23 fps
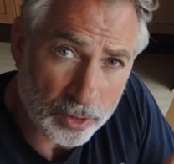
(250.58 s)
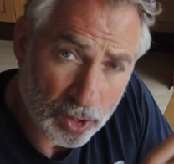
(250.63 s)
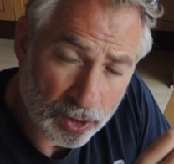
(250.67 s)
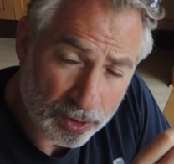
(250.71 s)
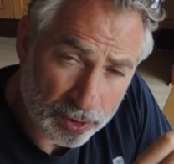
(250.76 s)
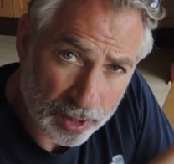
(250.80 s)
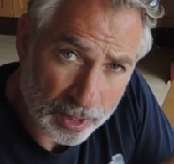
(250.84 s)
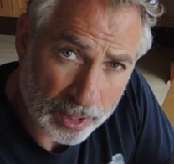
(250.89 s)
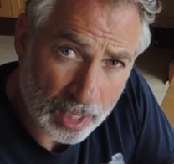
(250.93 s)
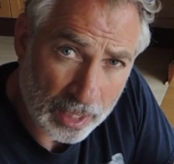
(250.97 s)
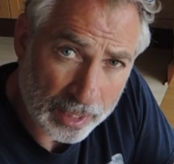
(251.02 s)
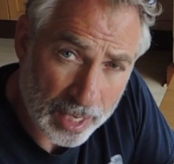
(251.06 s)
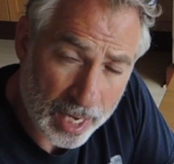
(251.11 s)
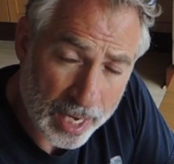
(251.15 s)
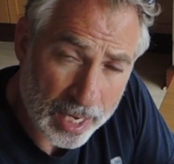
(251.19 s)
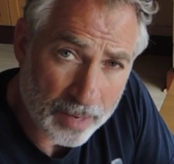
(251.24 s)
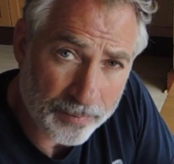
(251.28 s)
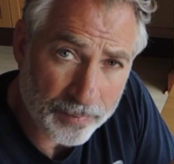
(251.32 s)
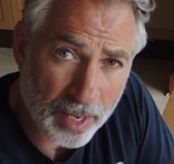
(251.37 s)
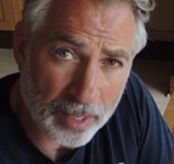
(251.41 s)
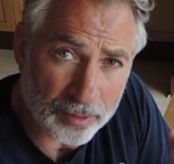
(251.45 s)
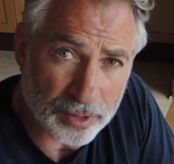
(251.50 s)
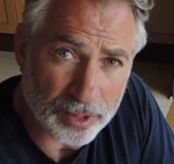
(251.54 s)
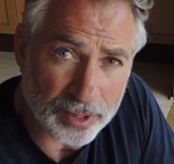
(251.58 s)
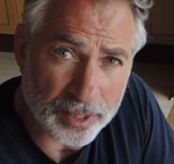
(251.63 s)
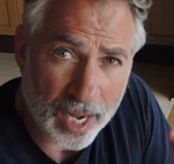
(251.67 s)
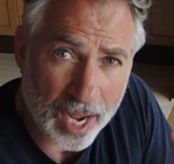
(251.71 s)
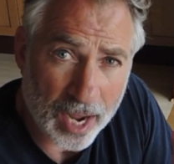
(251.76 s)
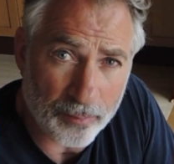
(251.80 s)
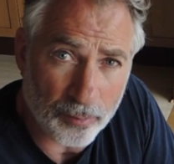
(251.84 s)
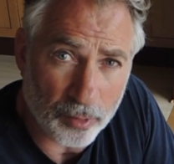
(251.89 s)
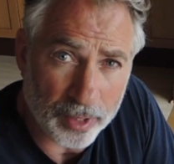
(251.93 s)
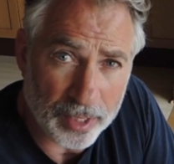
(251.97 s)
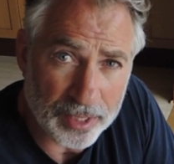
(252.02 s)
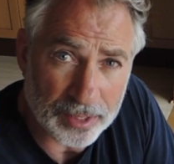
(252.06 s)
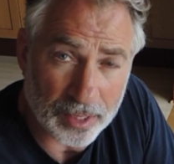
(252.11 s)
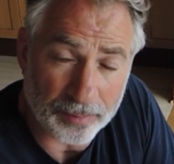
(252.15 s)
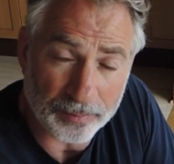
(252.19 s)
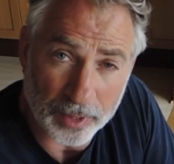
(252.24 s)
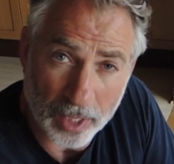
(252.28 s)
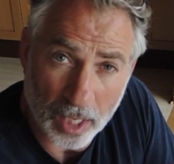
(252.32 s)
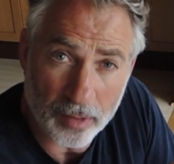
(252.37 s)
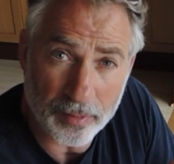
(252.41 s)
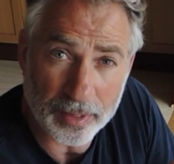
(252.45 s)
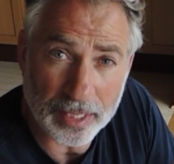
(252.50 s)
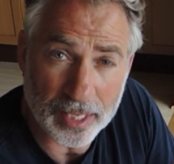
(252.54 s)
good thing again about Dan Wood is I'm
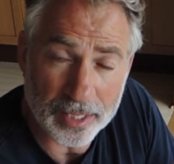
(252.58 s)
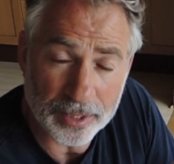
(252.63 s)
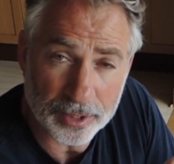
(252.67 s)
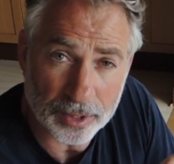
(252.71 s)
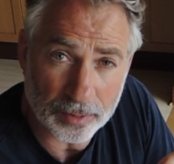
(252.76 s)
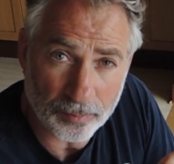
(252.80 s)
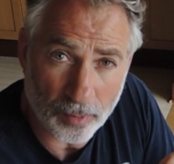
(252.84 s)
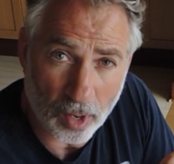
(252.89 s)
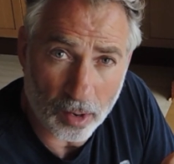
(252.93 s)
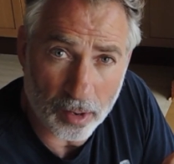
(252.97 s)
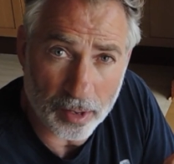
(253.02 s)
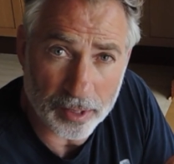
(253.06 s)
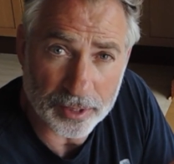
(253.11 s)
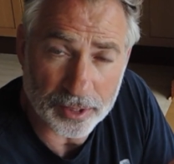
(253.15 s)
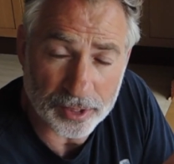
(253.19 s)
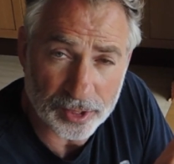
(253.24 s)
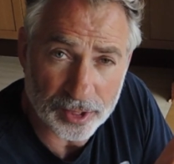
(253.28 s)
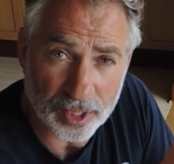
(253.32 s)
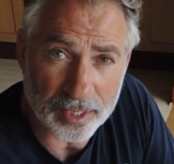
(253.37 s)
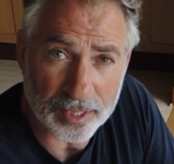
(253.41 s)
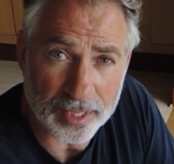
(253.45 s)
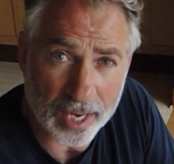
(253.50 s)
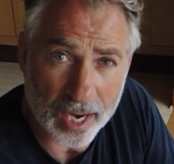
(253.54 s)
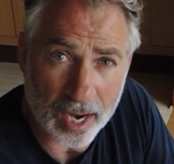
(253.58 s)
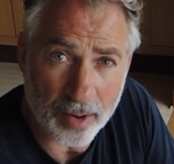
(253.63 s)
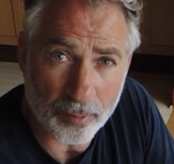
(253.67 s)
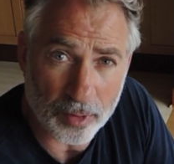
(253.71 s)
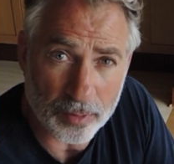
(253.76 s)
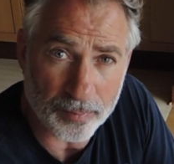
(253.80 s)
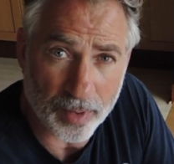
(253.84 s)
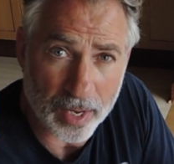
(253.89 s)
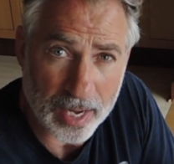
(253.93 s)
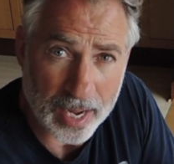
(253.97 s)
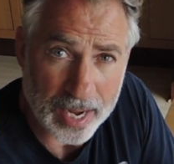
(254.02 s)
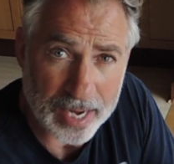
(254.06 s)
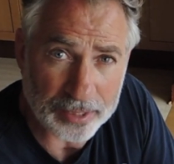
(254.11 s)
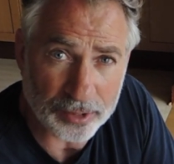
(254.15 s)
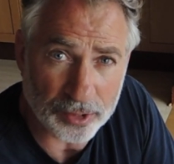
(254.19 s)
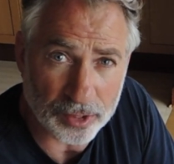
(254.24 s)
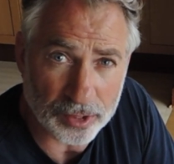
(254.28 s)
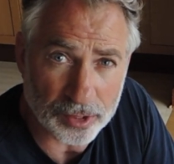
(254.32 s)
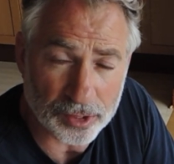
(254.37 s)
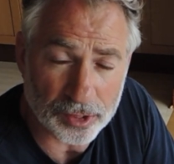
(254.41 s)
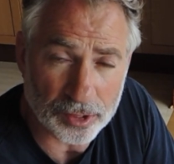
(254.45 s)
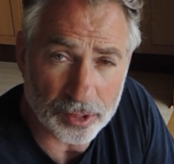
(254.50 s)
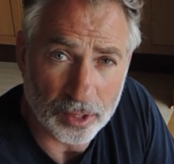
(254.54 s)
going in tomorrow to sit down with my
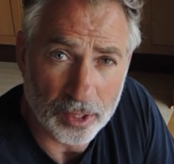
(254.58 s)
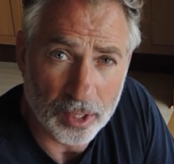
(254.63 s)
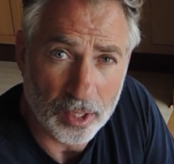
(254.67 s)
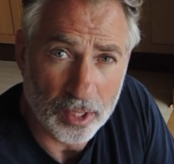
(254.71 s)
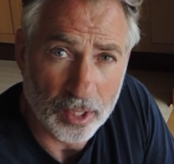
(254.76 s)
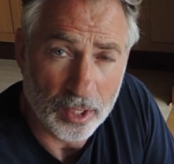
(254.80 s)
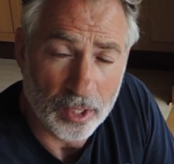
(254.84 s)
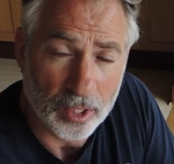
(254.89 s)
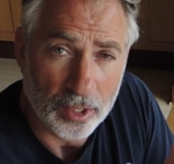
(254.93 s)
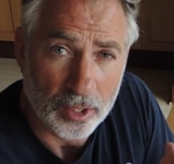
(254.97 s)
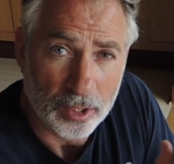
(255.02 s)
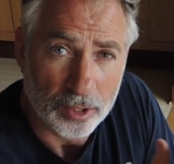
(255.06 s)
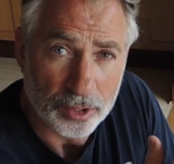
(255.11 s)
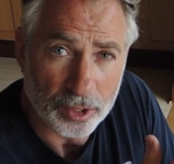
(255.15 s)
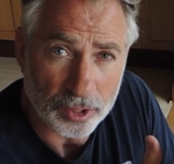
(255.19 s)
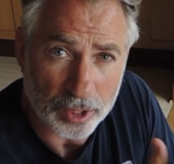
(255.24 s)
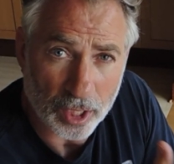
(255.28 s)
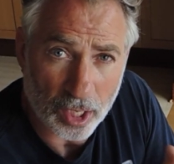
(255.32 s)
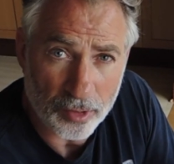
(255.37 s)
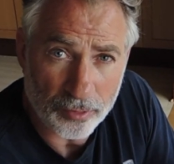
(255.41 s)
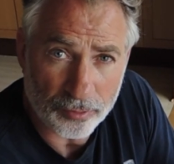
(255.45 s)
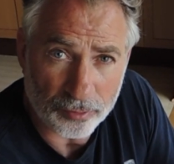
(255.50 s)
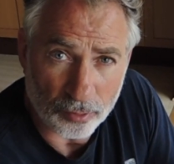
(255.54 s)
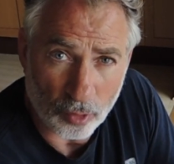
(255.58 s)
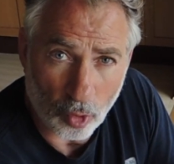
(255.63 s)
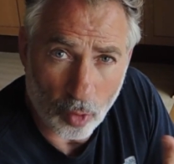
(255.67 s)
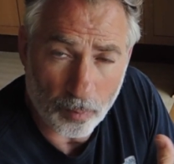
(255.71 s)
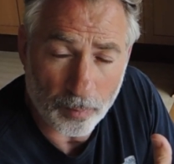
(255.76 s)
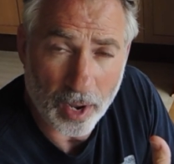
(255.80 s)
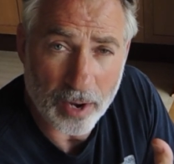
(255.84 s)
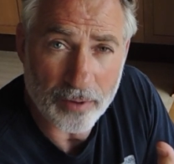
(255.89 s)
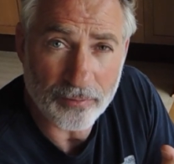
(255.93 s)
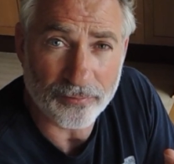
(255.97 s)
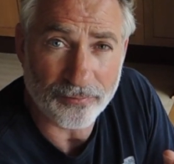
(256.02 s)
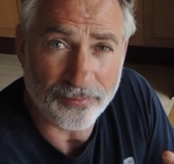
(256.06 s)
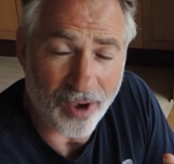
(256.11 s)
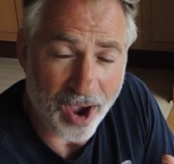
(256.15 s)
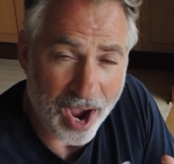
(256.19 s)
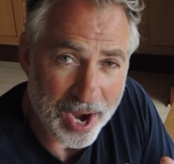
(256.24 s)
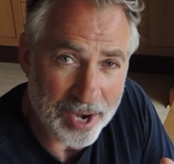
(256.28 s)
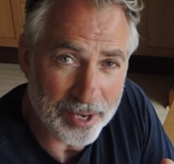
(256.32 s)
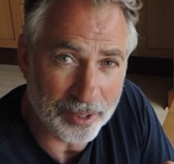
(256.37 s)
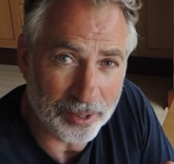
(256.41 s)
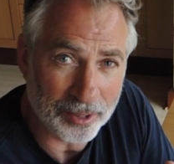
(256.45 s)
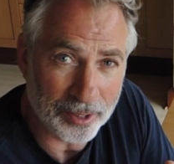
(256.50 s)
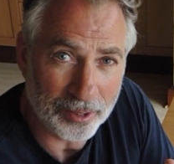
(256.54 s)
agents to go through all my
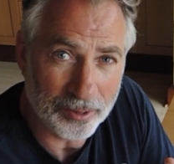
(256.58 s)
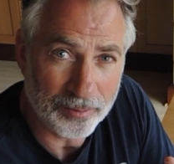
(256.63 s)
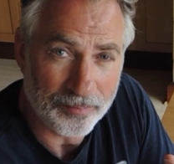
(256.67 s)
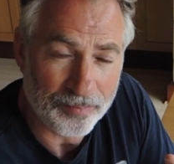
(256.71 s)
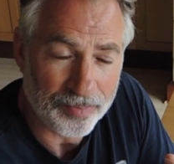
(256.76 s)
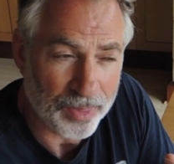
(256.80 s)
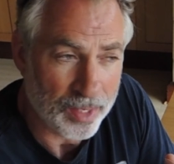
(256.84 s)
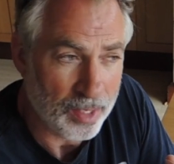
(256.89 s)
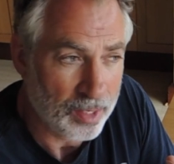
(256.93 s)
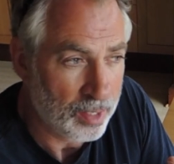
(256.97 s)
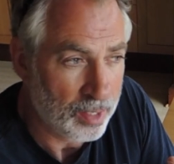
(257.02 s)
final